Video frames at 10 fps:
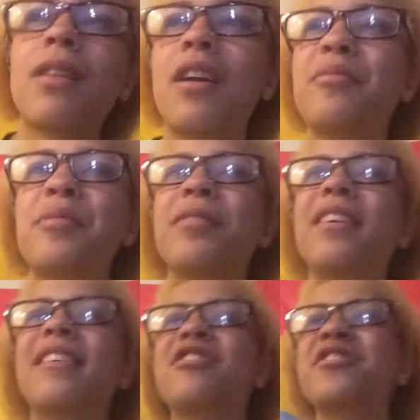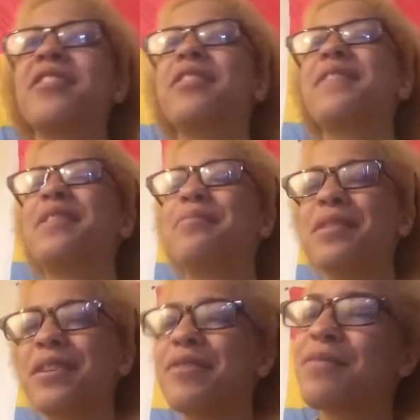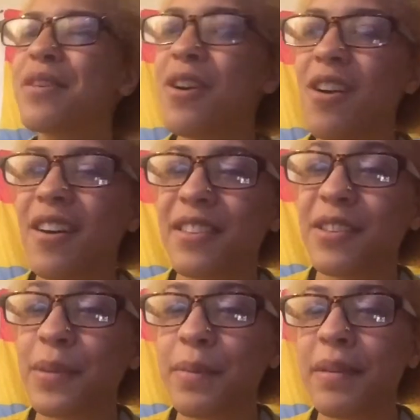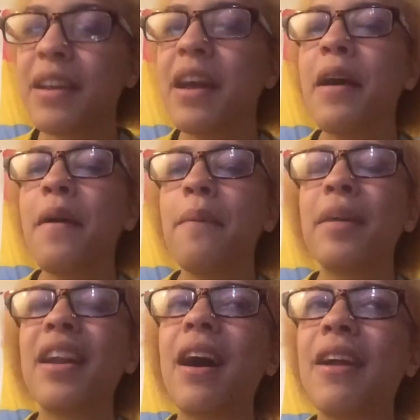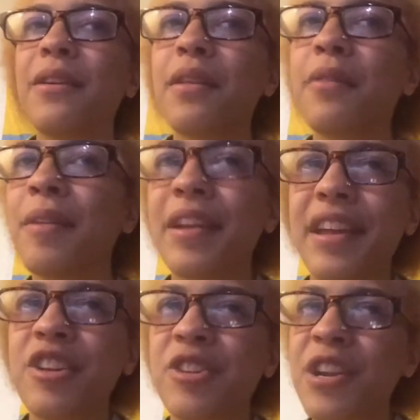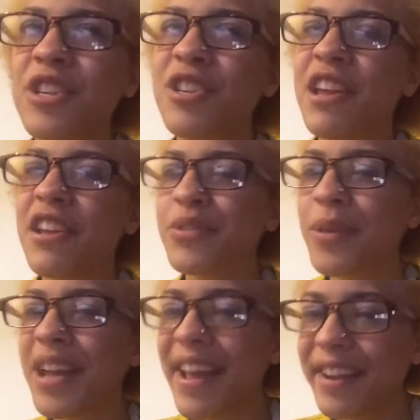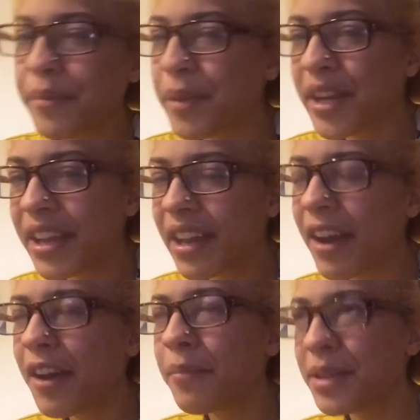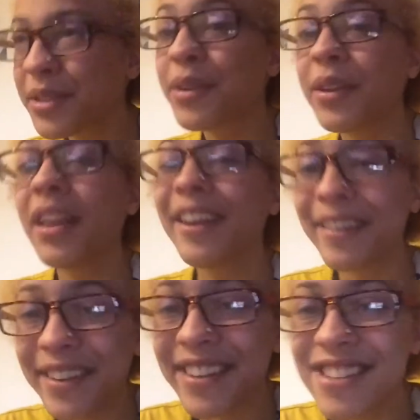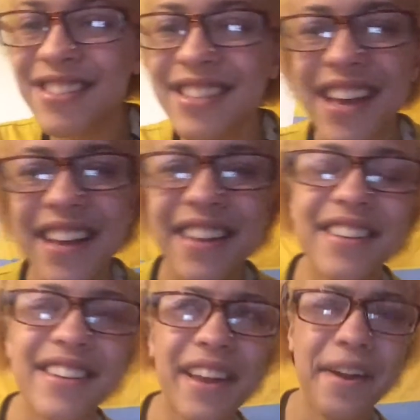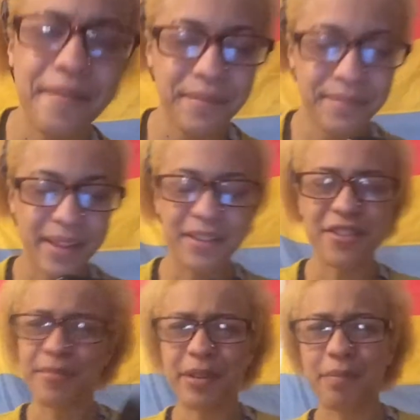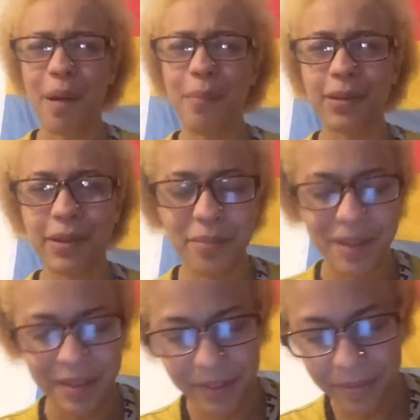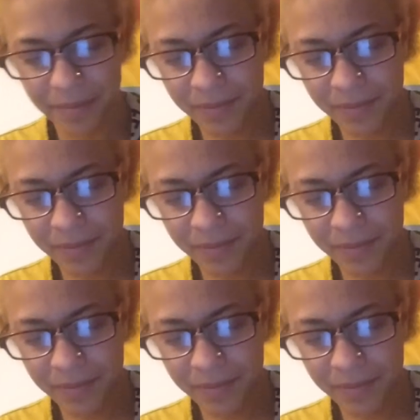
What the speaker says: A lot of people like share a different opinion on this with me, but I don't think medication actually takes away any mental illness, and yeah, that's just my unpopular opinion.